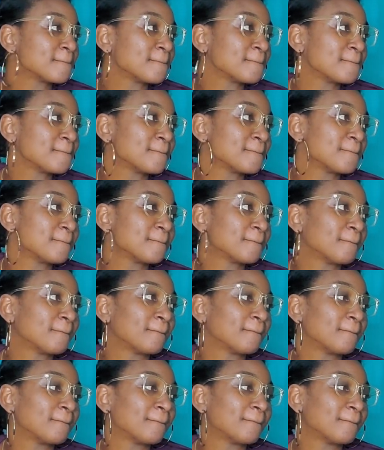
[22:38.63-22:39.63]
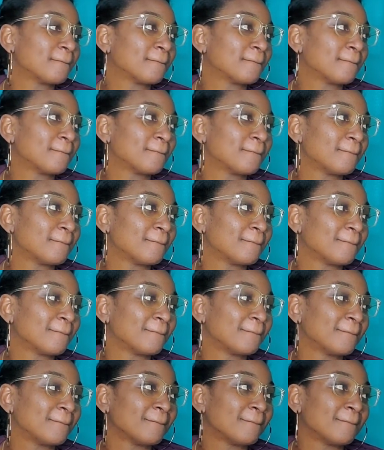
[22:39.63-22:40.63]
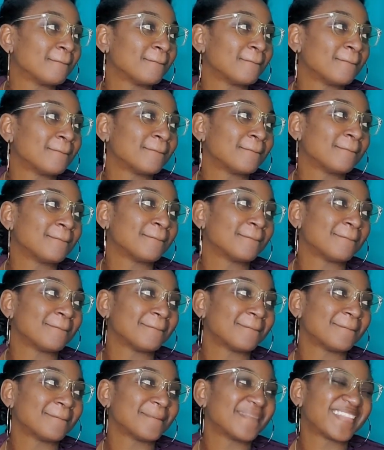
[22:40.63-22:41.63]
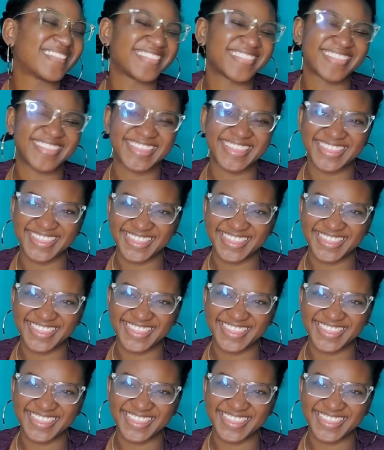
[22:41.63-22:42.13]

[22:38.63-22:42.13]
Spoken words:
The person shown says nothing.